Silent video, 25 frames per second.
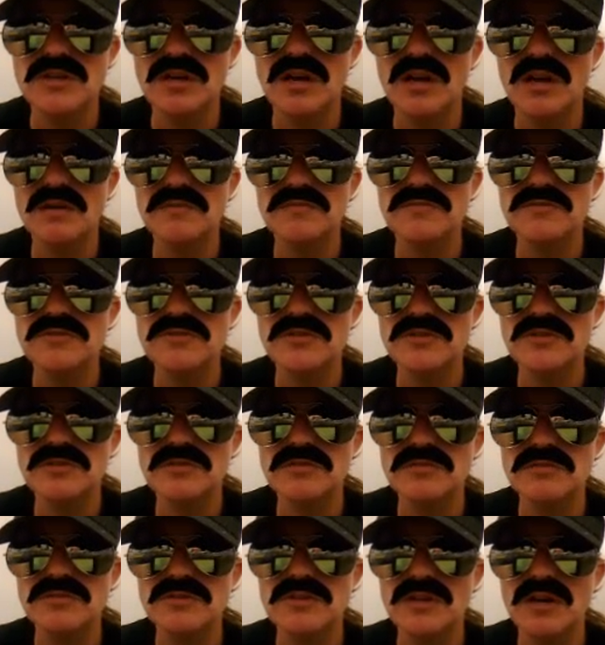times
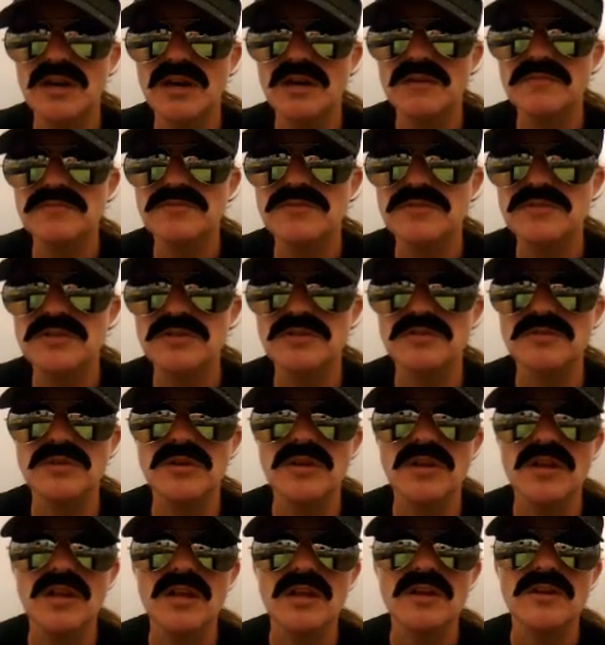2 times 2.